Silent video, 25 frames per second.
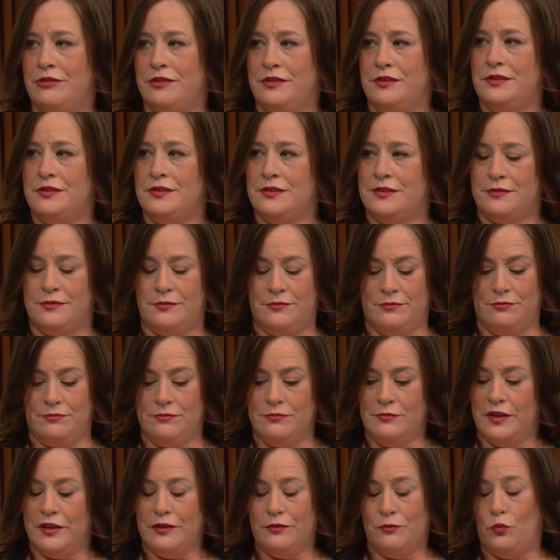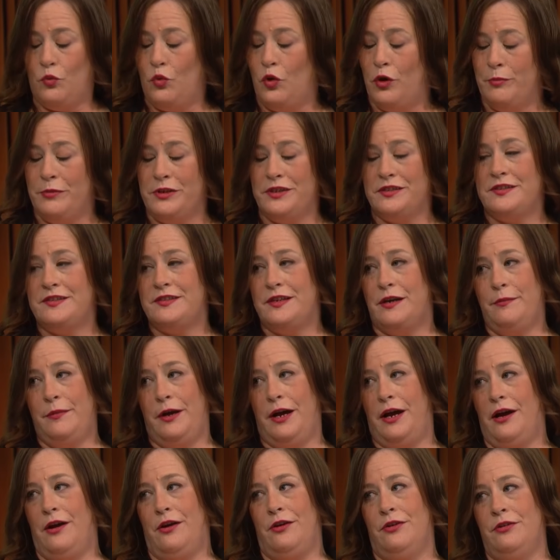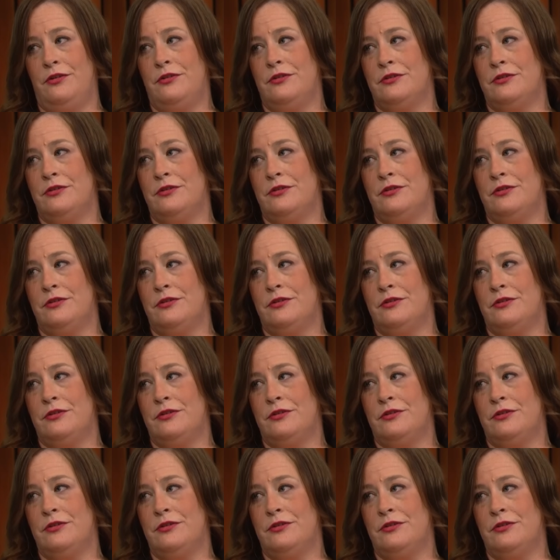with this woman somehow.